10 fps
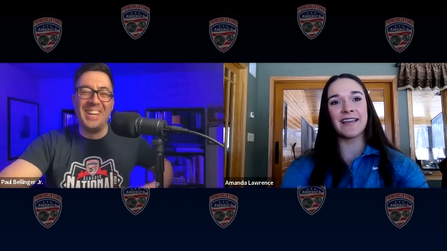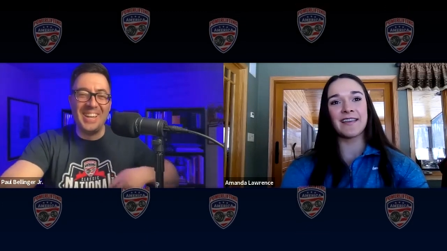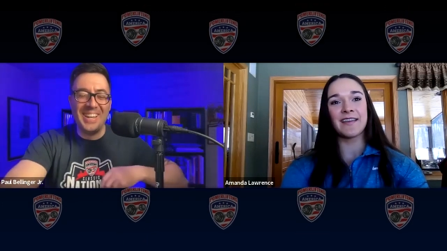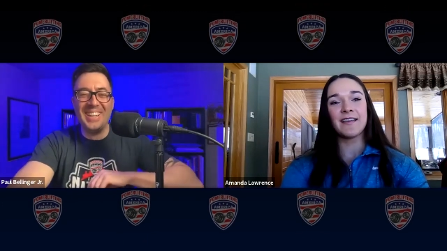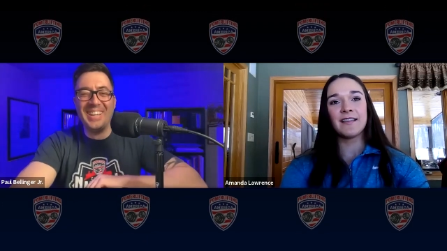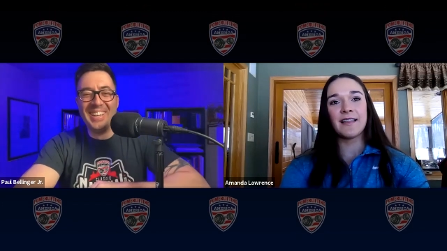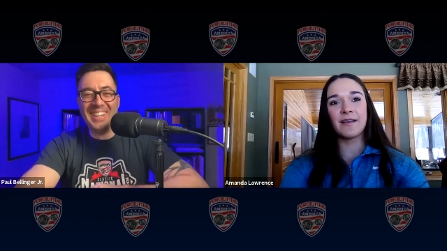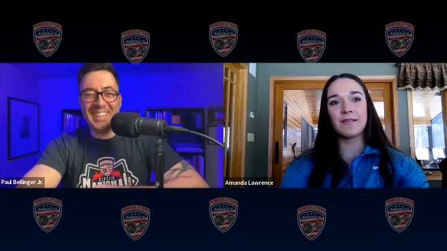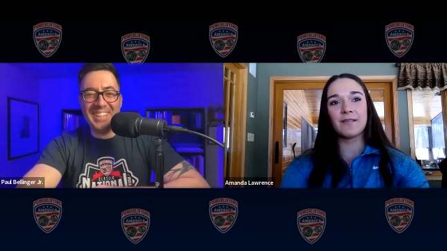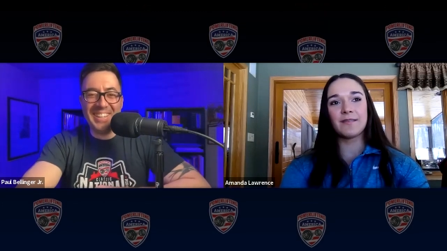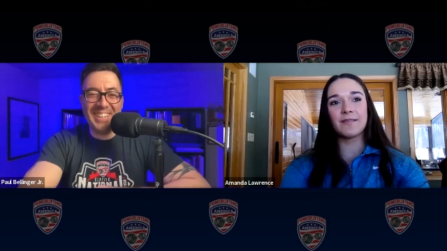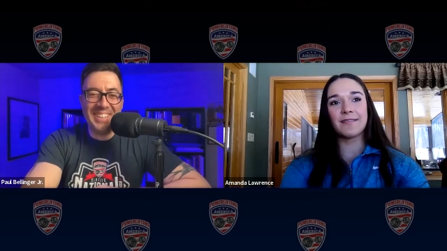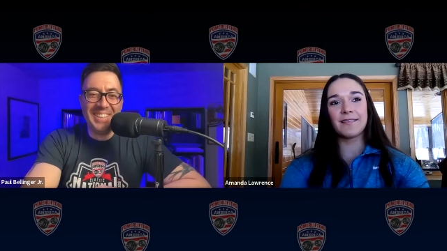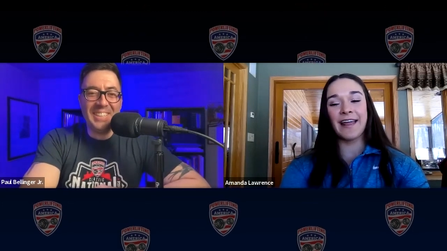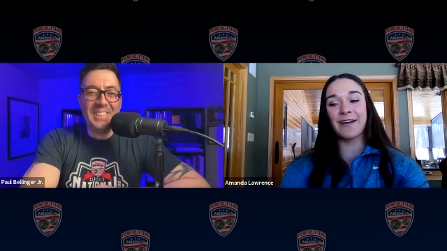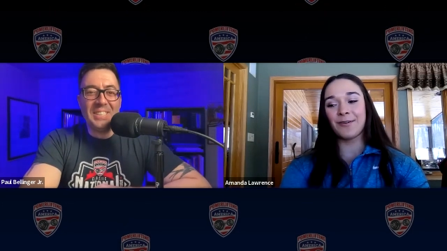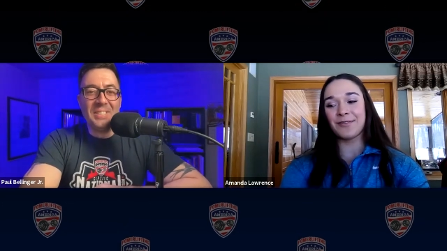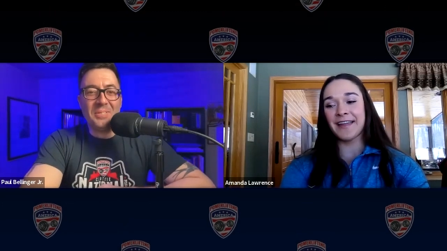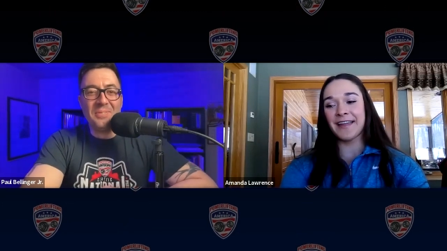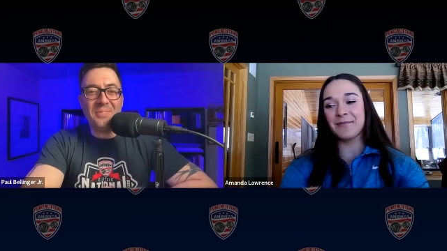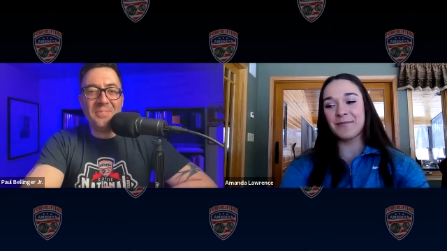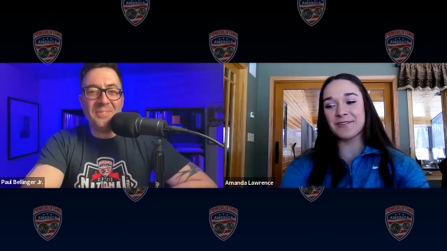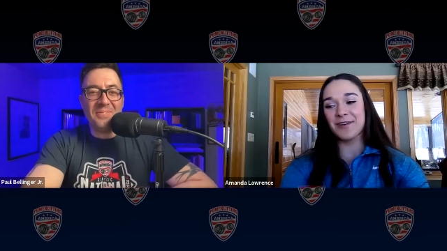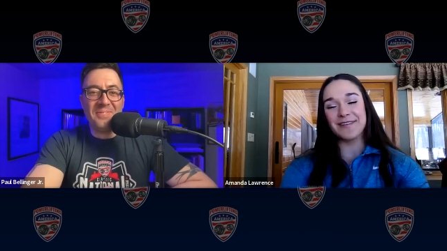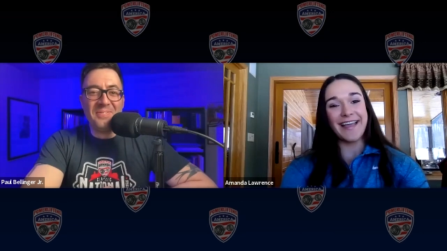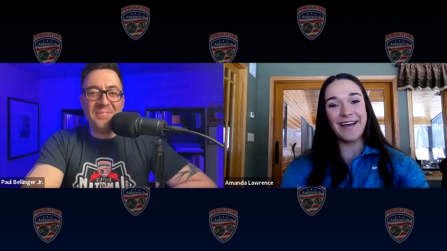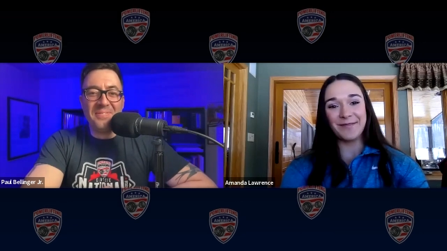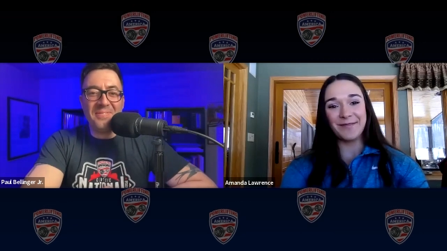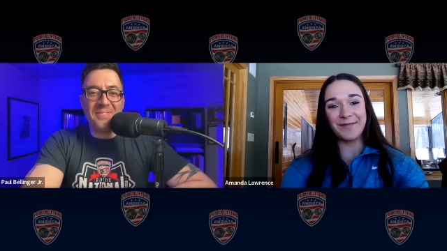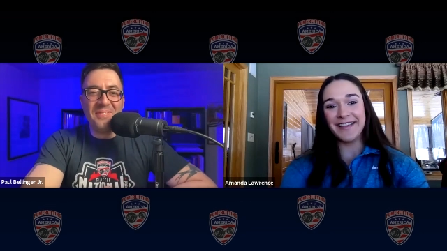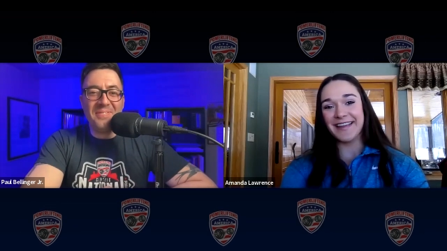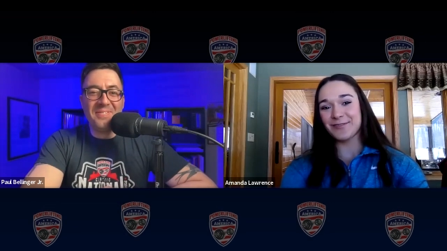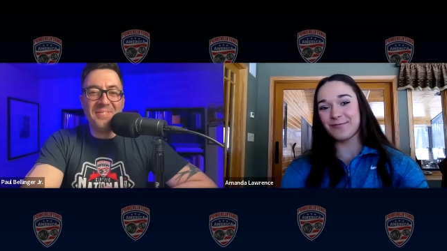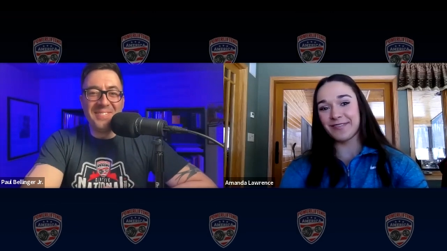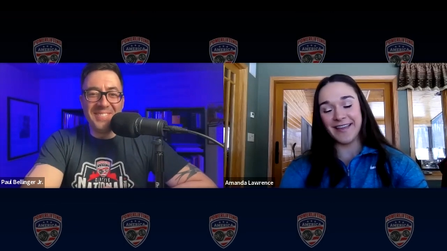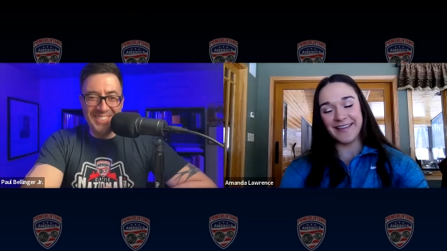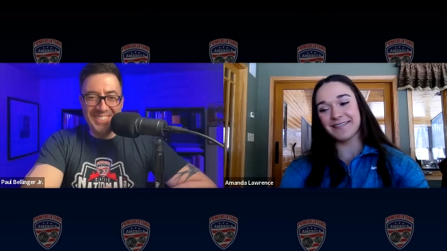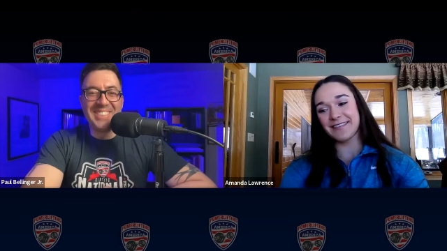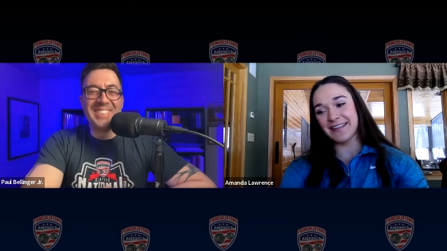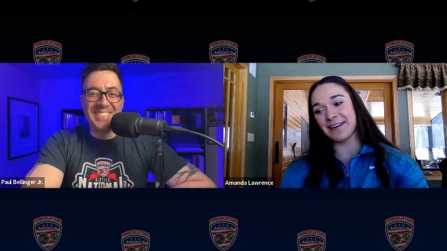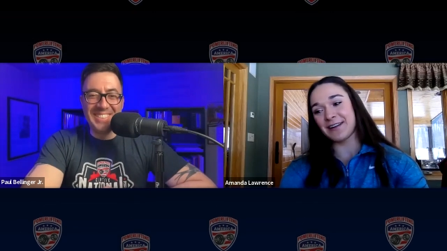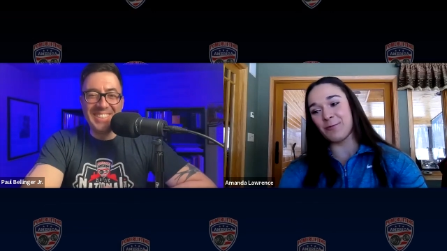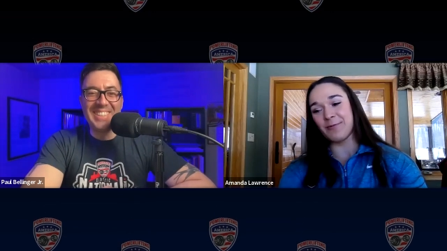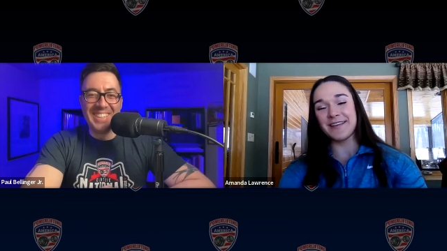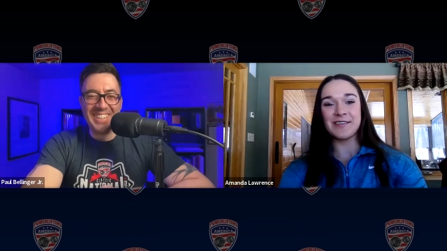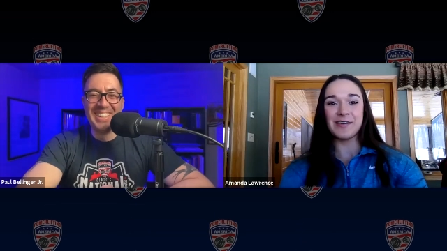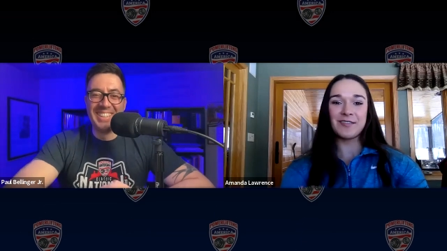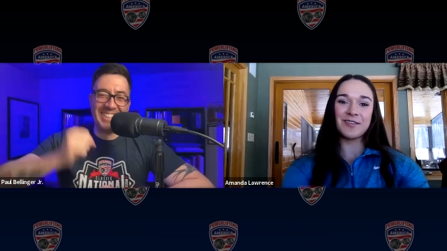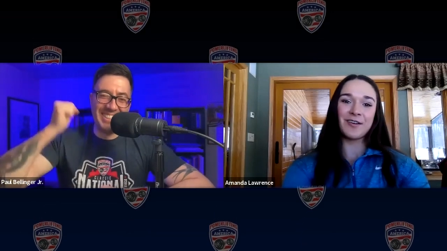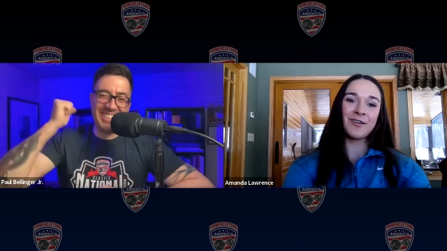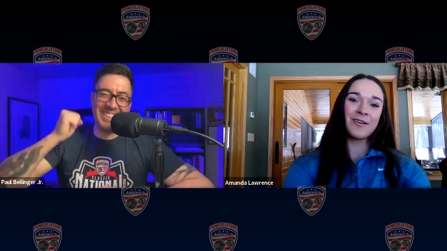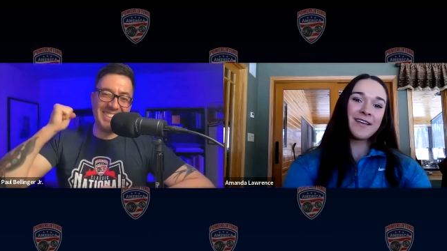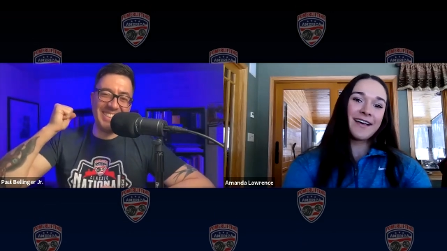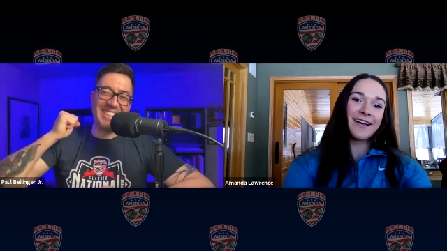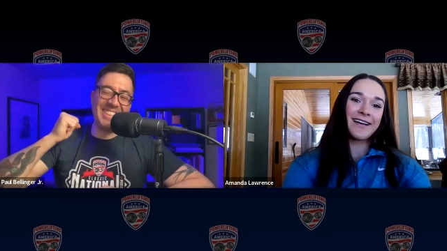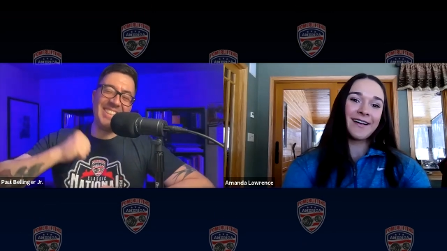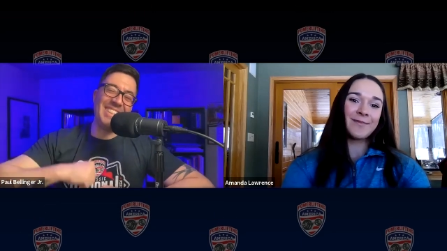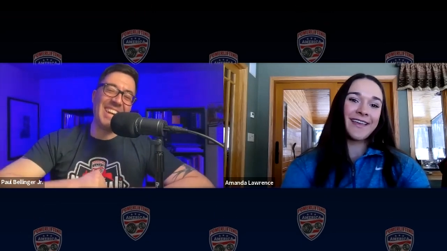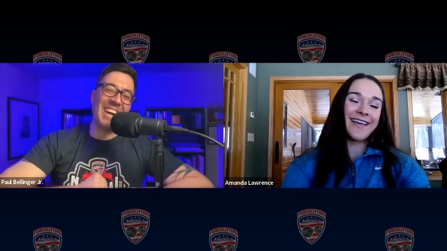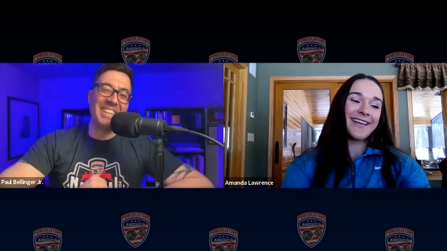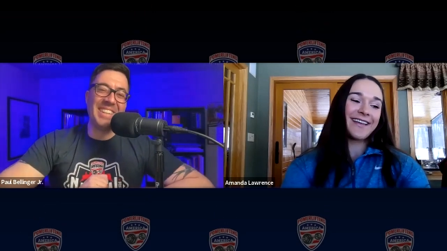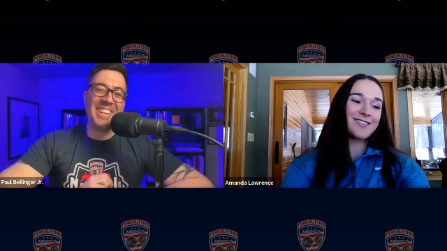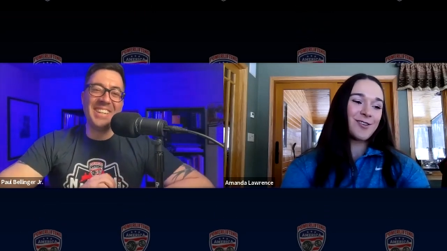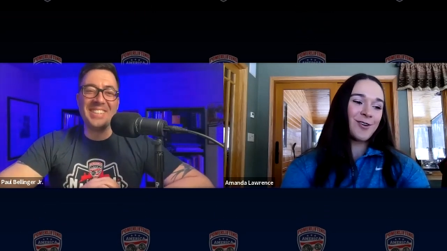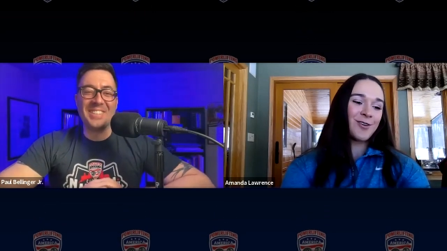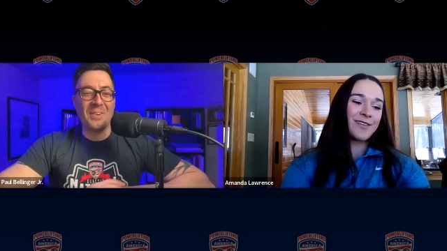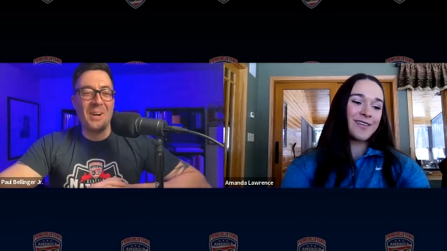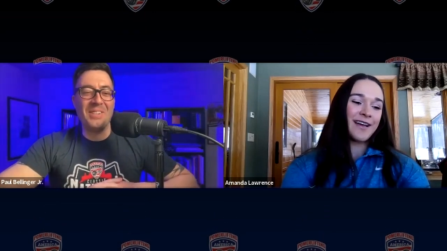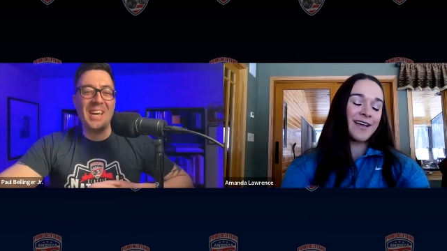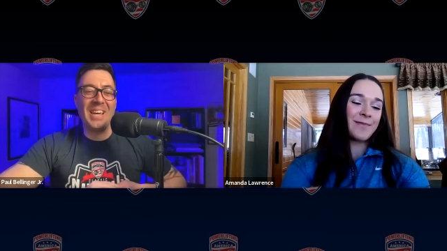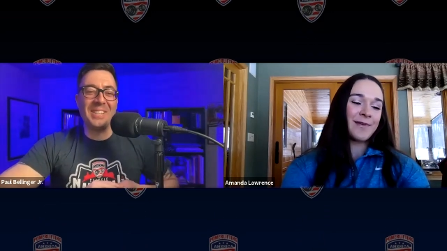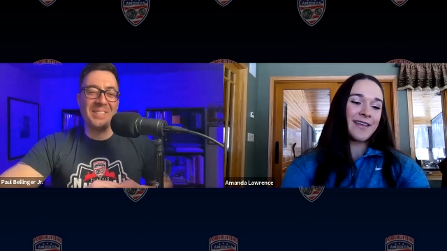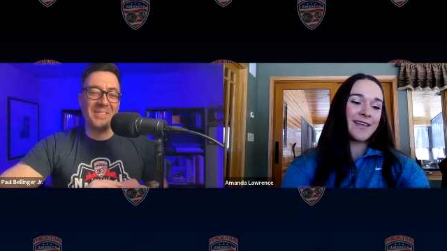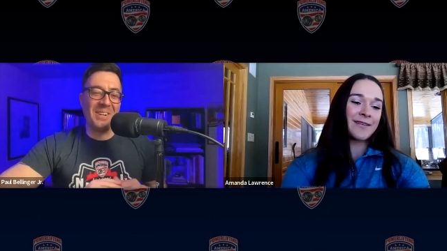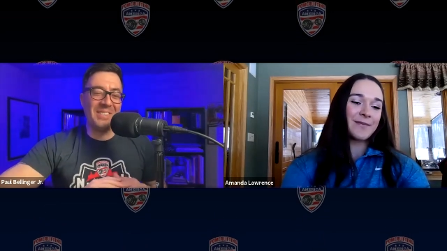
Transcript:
Speaker 1: like like I don't know. That number's going down like next like in a couple weeks here. So um, I, yeah. So 12 days, I mean, 12